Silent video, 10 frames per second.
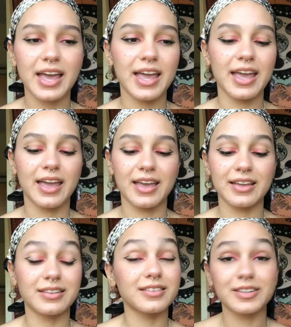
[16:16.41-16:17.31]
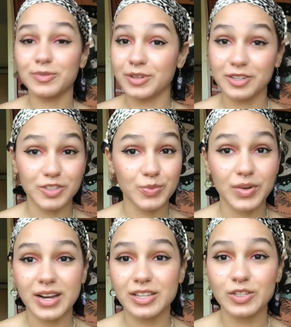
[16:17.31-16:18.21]
And we're gonna jump
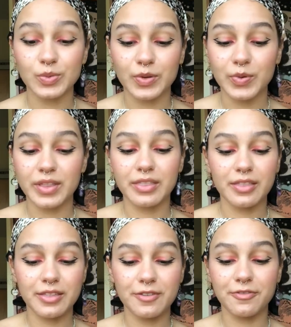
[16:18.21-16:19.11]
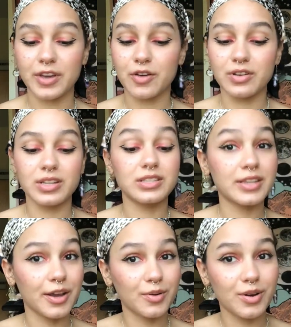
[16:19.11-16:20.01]
right into it with the Fairy
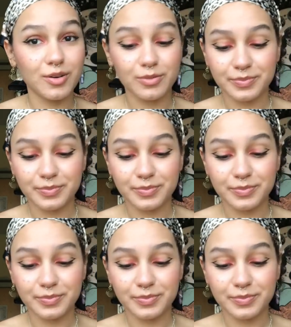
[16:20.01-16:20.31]
Tarot.